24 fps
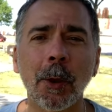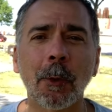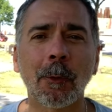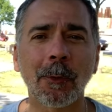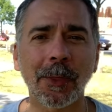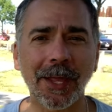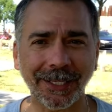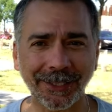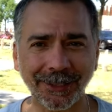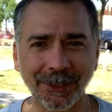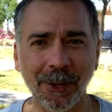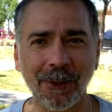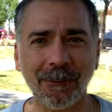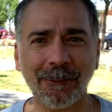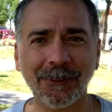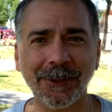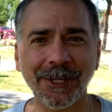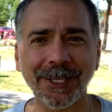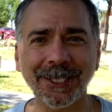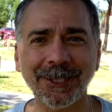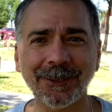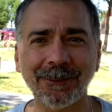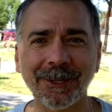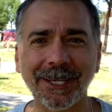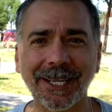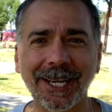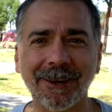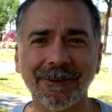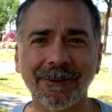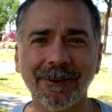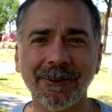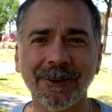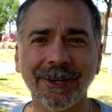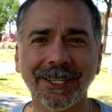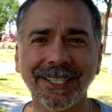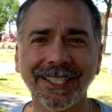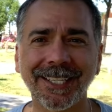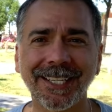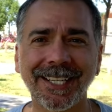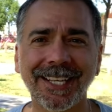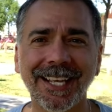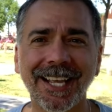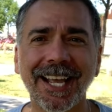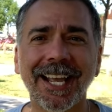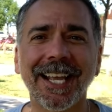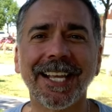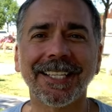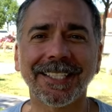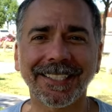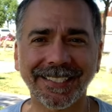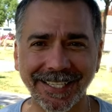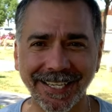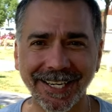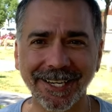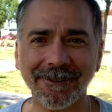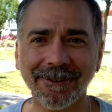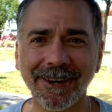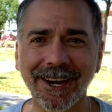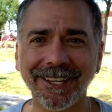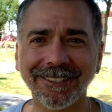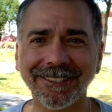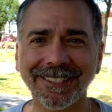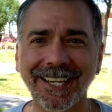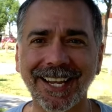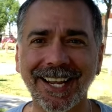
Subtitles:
Well, that's all for this week, everyone. See you around